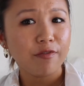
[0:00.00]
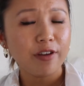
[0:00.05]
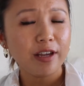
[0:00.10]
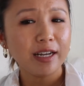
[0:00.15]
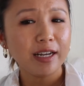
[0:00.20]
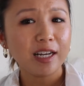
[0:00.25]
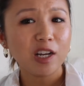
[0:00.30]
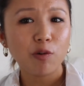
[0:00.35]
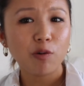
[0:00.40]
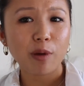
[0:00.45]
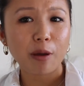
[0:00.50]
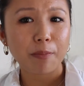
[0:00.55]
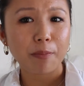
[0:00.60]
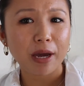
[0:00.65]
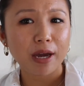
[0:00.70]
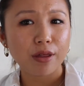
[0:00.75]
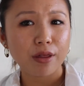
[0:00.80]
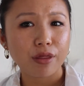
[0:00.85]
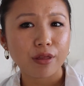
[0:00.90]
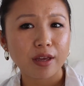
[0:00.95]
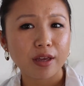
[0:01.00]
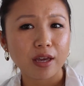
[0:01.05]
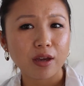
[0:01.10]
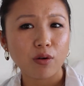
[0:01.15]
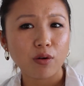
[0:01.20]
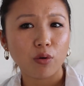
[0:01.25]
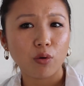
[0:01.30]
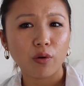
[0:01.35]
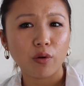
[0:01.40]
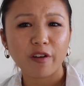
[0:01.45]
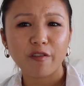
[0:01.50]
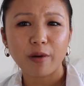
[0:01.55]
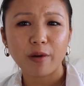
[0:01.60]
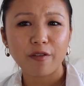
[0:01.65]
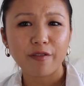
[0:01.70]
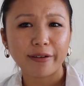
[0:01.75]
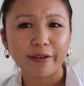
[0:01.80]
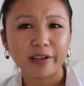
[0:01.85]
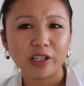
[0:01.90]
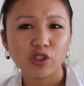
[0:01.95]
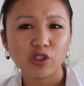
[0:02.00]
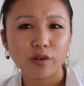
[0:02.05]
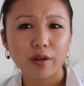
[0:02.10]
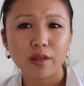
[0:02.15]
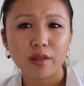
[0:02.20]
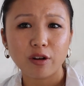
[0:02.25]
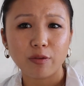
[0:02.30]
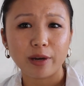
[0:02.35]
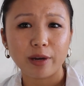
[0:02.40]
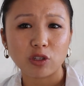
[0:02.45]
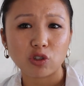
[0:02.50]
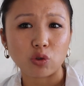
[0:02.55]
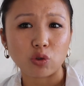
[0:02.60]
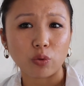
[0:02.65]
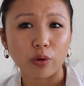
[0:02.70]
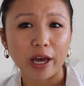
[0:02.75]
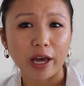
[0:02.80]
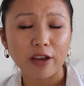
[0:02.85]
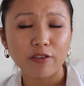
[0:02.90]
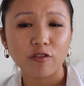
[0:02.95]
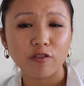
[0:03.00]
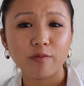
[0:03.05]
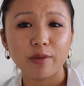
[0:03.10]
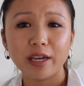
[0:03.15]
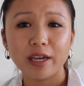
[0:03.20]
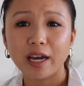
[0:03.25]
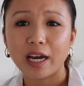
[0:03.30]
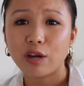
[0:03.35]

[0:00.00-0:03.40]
feeling a little bit pasty or if my foundation is a little bit too light for me,